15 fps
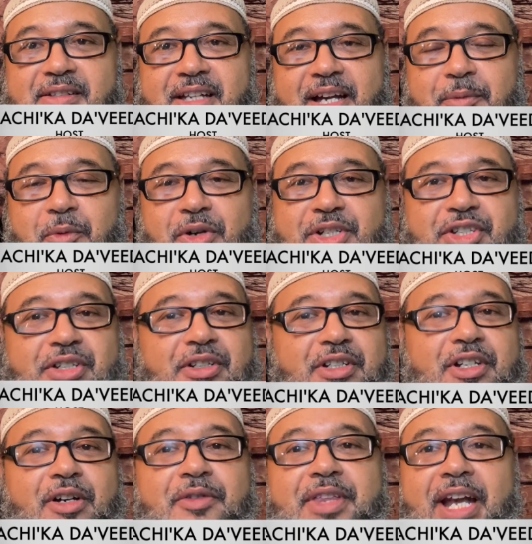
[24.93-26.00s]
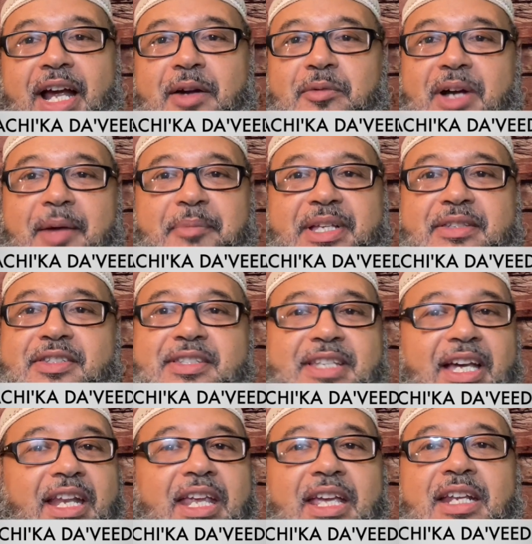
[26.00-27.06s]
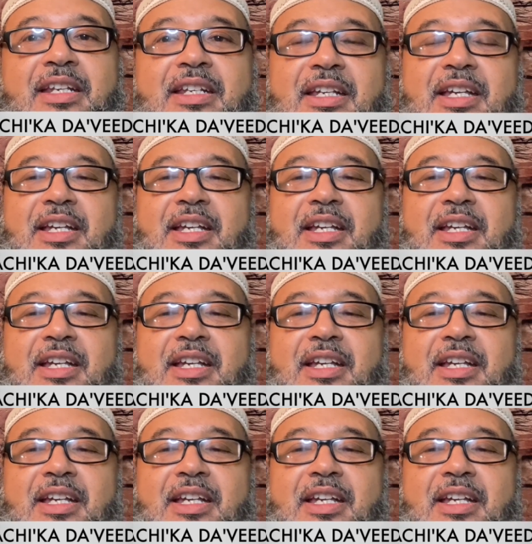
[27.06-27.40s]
I want you to know that I've been studying.